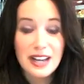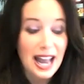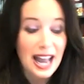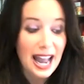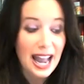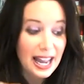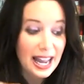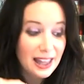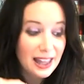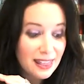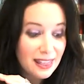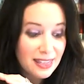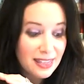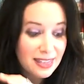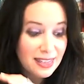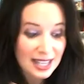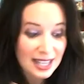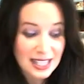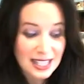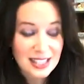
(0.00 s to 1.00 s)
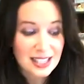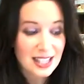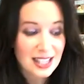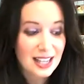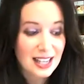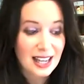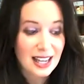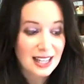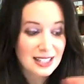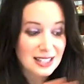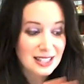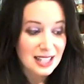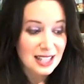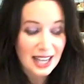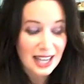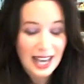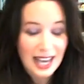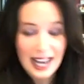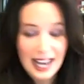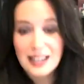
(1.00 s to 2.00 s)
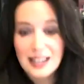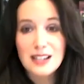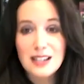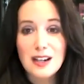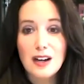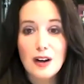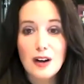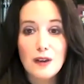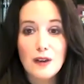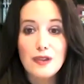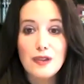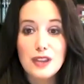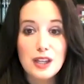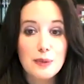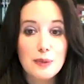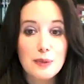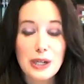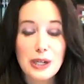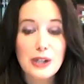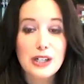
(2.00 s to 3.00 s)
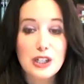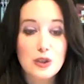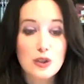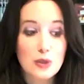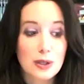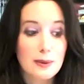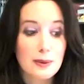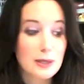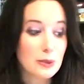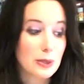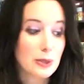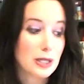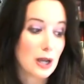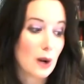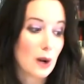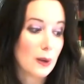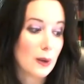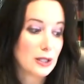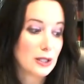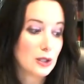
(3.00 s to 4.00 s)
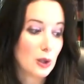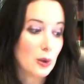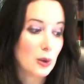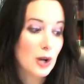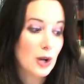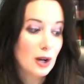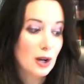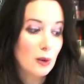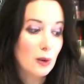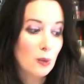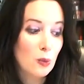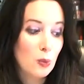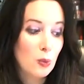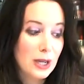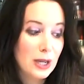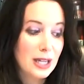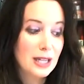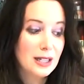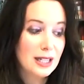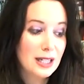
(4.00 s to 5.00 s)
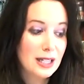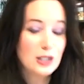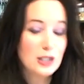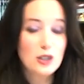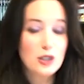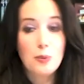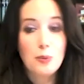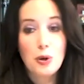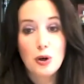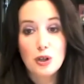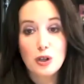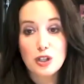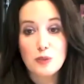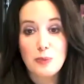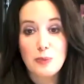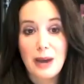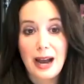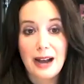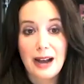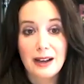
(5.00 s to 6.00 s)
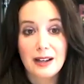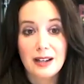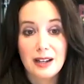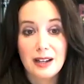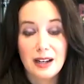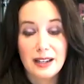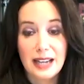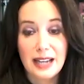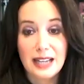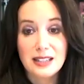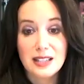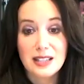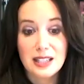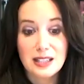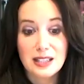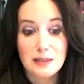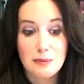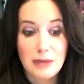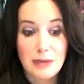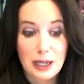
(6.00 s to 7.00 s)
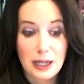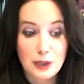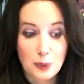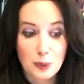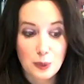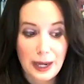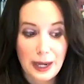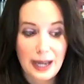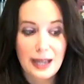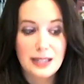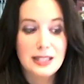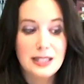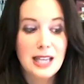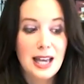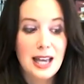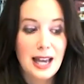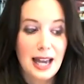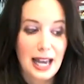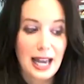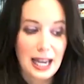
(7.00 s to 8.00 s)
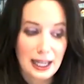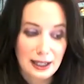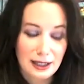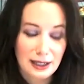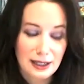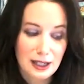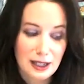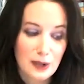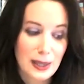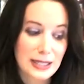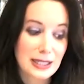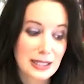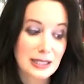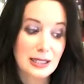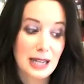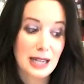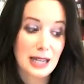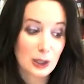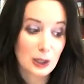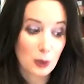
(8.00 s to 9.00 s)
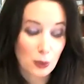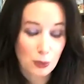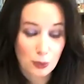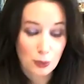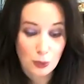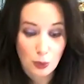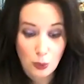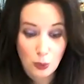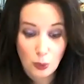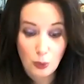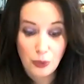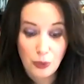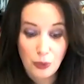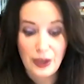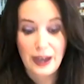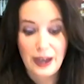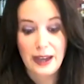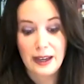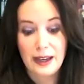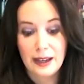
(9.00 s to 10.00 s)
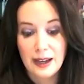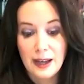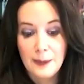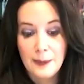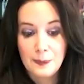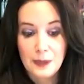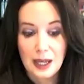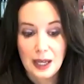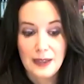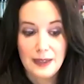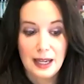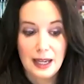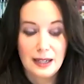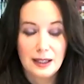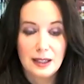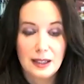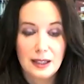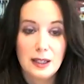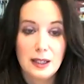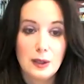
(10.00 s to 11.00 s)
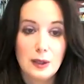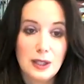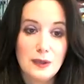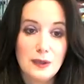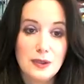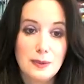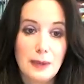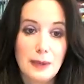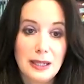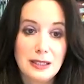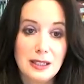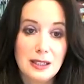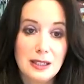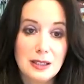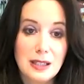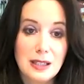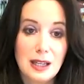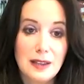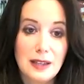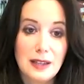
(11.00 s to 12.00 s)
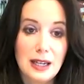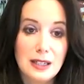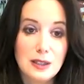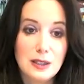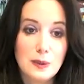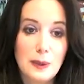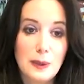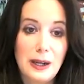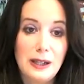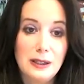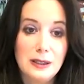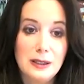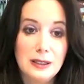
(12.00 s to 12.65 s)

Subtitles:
And this is the end of the American dream as we know it. So we need to push back against this in major ways. And, as I said, I go through the whole thing and then, give some ideas on that as well.